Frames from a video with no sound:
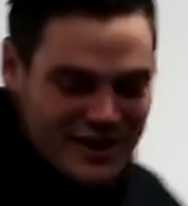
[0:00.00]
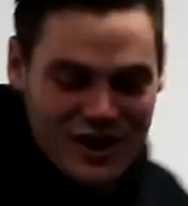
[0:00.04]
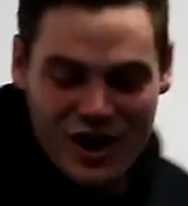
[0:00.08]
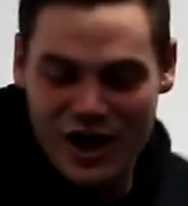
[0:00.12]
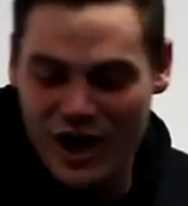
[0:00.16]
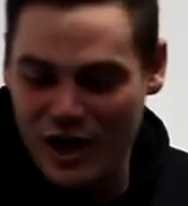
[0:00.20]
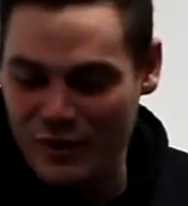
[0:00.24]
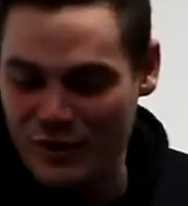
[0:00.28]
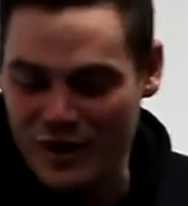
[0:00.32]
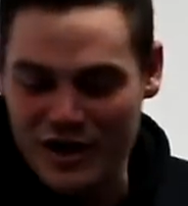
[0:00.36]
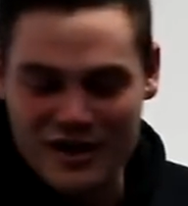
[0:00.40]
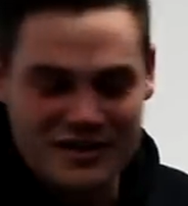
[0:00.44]
guy
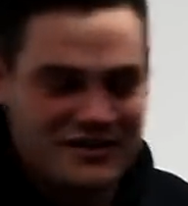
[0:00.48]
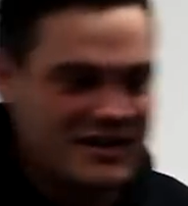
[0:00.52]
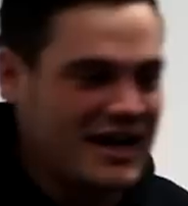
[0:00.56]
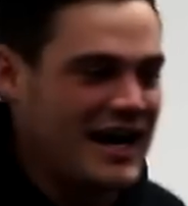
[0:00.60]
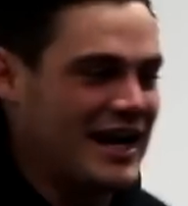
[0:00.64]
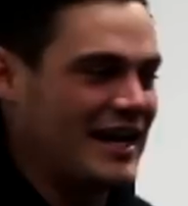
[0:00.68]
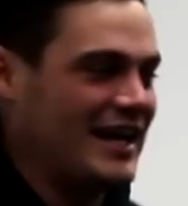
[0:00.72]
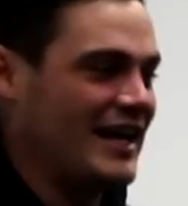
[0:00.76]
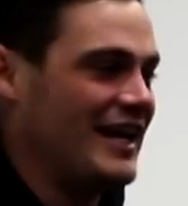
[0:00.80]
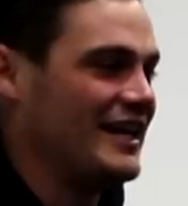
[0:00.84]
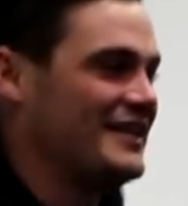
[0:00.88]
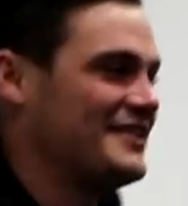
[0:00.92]
I was
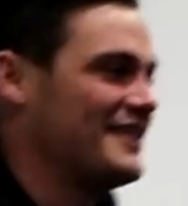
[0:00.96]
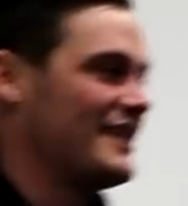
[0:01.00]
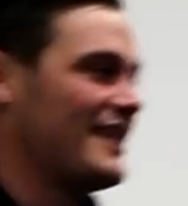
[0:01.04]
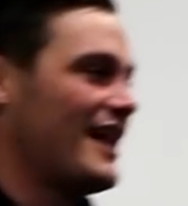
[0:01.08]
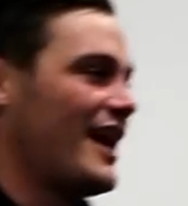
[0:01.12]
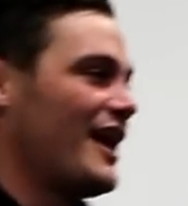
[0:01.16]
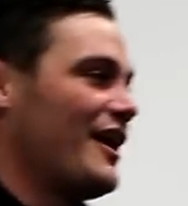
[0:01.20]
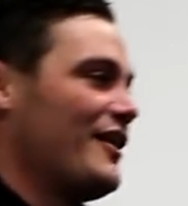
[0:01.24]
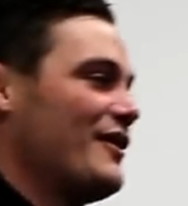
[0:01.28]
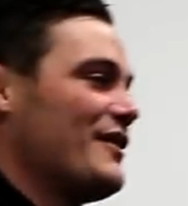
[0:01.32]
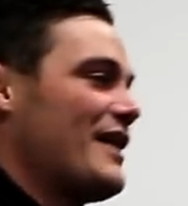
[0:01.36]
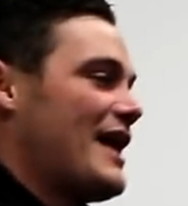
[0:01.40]
eight years
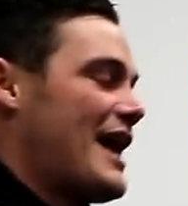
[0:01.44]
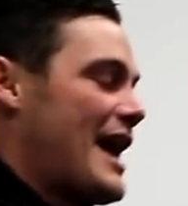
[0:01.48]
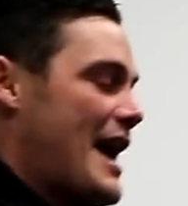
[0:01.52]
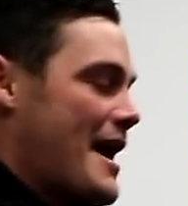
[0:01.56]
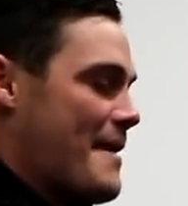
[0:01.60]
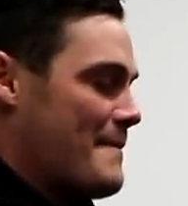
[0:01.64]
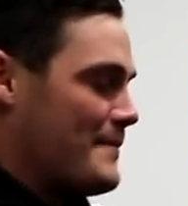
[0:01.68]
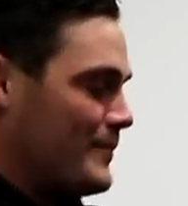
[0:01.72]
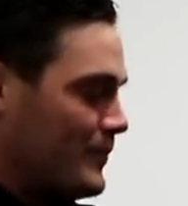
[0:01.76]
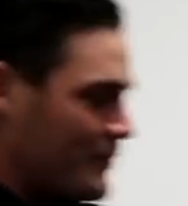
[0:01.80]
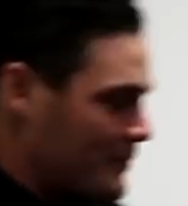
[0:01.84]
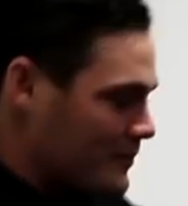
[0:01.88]
ago,
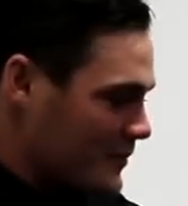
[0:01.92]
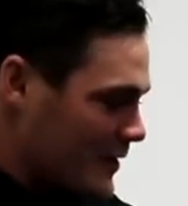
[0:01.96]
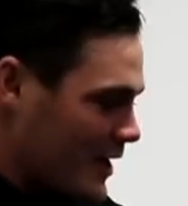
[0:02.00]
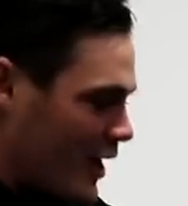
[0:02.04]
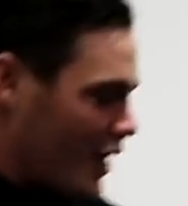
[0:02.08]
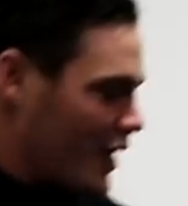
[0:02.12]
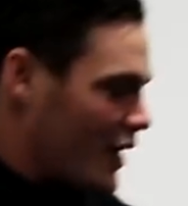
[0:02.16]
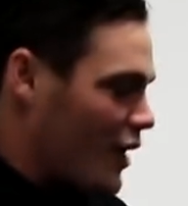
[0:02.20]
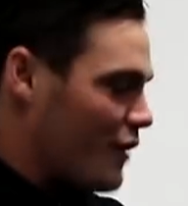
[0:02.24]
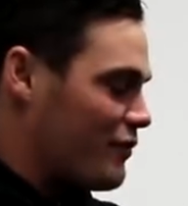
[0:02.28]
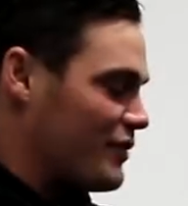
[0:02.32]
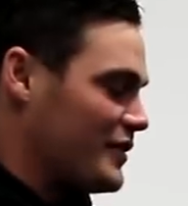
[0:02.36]
um,
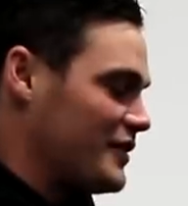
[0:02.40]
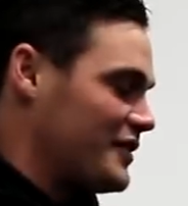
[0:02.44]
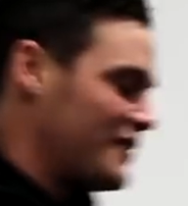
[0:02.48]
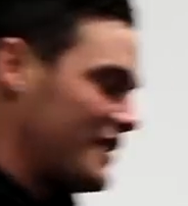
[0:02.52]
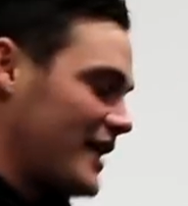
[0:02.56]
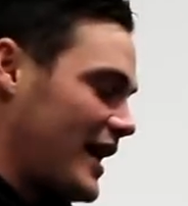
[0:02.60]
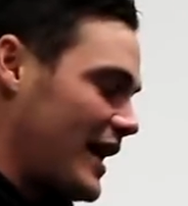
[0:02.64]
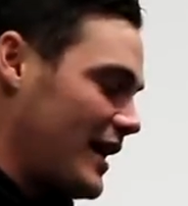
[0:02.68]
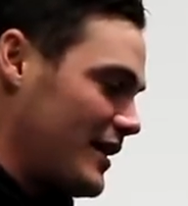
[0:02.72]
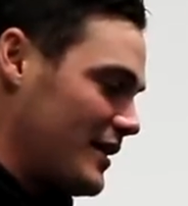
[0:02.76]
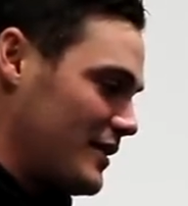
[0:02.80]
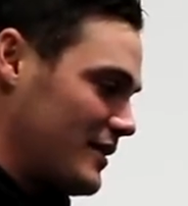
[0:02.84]
I often
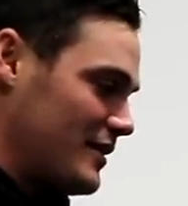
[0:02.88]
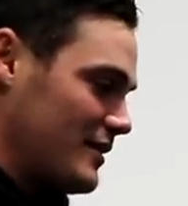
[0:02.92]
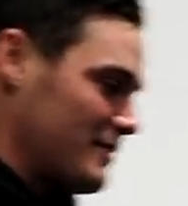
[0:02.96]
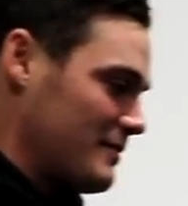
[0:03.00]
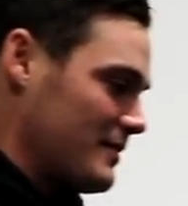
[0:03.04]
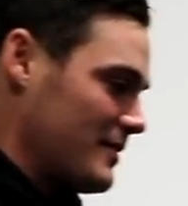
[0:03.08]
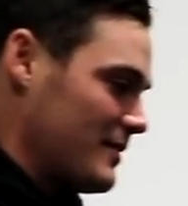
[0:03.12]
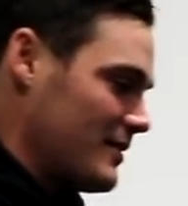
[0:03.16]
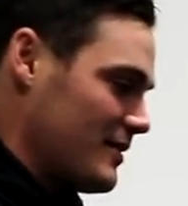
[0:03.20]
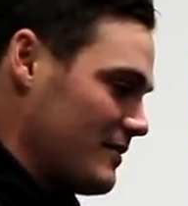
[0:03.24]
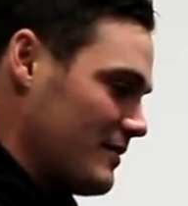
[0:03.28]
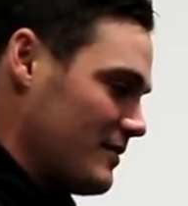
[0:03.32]
say that the,
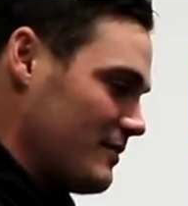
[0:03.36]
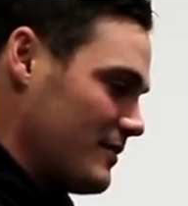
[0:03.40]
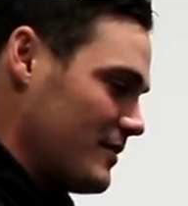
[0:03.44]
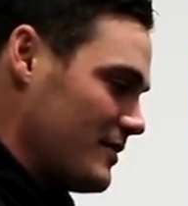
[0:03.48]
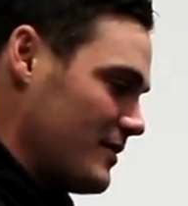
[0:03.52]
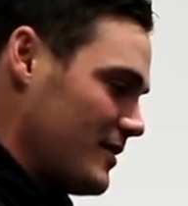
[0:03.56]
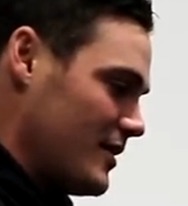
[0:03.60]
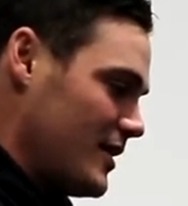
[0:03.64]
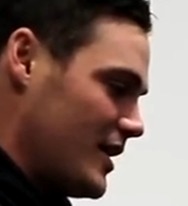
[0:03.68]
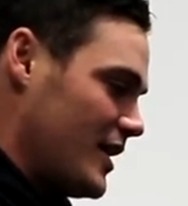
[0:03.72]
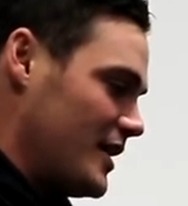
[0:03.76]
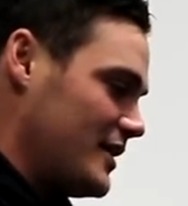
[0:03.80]

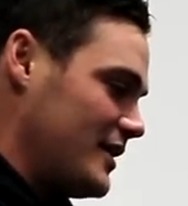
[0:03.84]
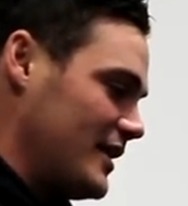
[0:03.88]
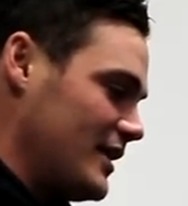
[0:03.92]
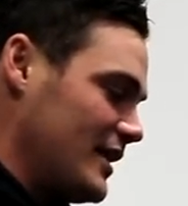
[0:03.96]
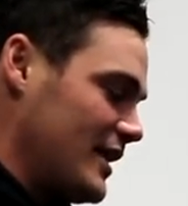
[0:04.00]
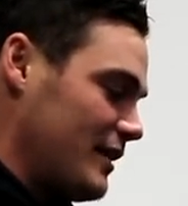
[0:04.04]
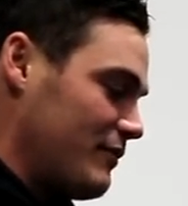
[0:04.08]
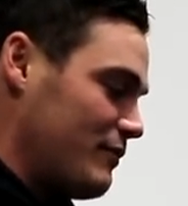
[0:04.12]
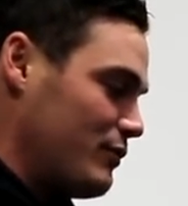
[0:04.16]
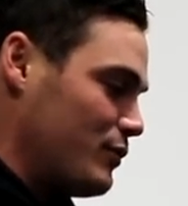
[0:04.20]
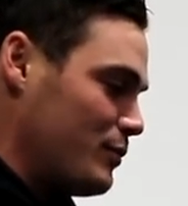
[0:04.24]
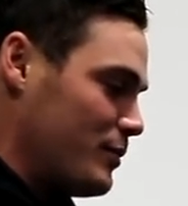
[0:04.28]
I didn't
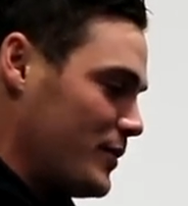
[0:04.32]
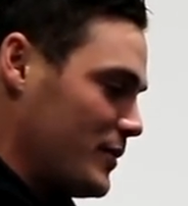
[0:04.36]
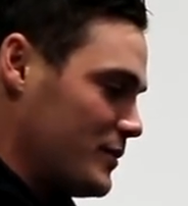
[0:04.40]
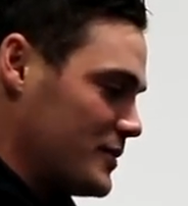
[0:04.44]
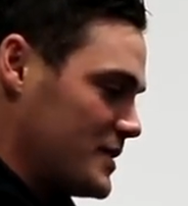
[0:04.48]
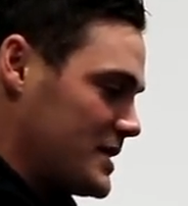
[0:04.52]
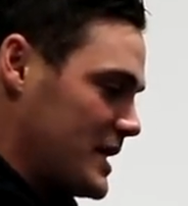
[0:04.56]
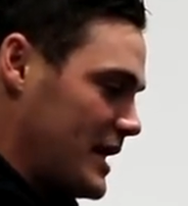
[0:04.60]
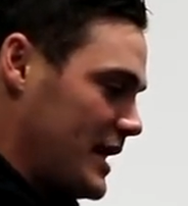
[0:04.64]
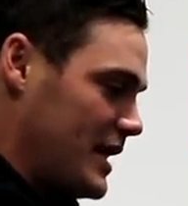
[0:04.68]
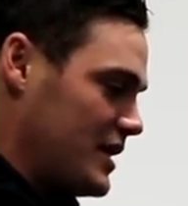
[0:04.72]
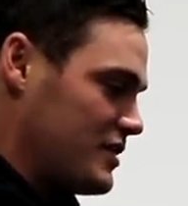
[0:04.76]
let football
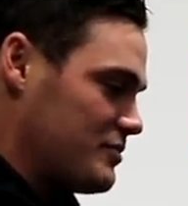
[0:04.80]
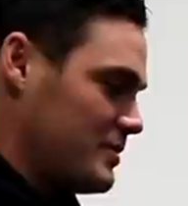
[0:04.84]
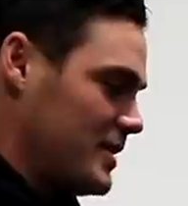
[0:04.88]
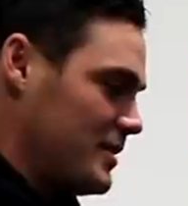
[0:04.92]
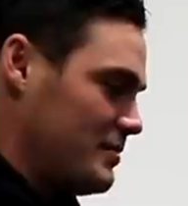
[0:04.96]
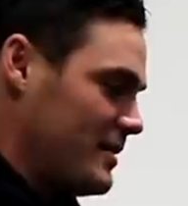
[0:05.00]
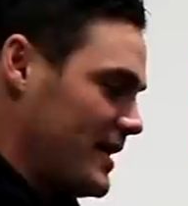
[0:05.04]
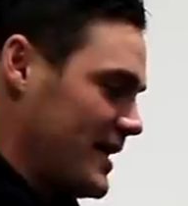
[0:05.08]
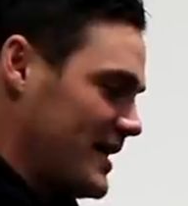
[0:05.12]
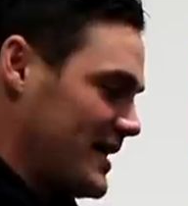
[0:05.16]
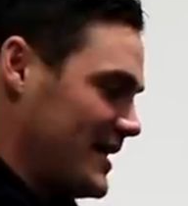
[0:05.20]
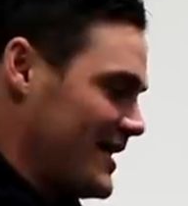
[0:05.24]
change me,
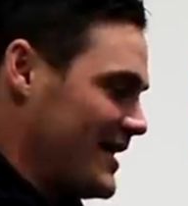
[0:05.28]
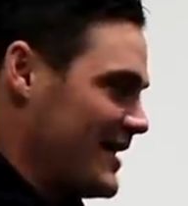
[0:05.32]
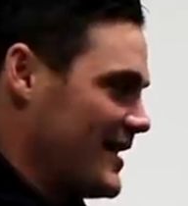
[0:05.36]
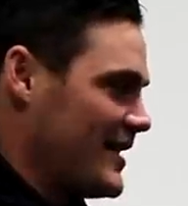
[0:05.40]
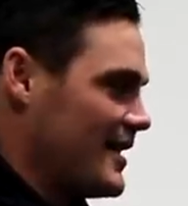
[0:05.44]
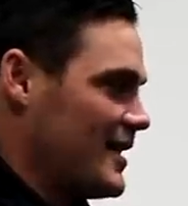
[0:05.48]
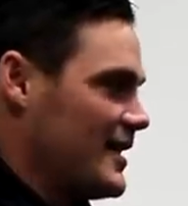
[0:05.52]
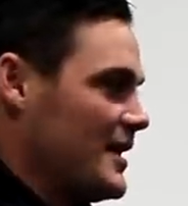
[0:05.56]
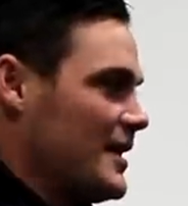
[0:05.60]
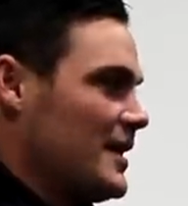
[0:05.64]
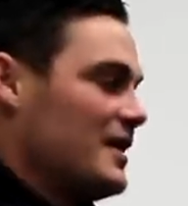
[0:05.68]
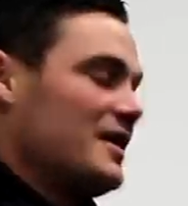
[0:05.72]
but
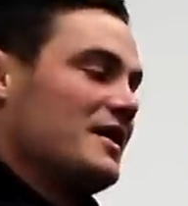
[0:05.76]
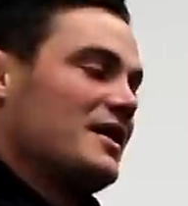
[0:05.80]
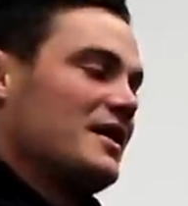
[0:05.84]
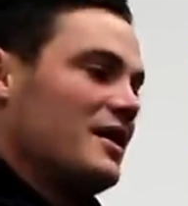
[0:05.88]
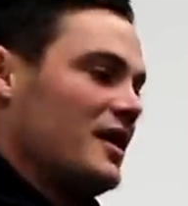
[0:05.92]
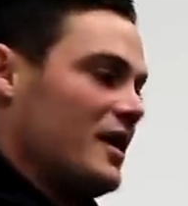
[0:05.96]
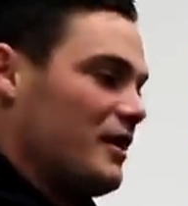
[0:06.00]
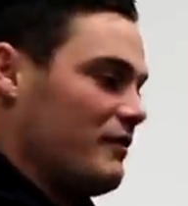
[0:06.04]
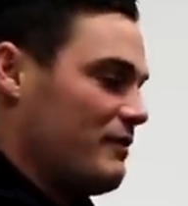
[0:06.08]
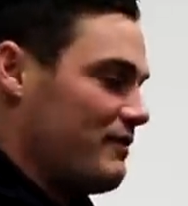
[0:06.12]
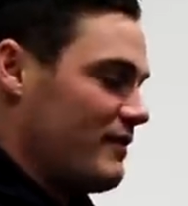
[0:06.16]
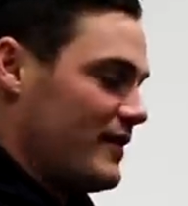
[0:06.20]

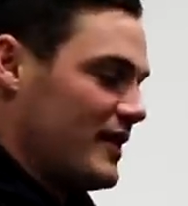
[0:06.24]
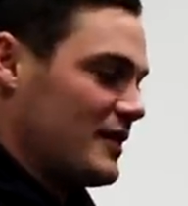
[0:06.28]
oh,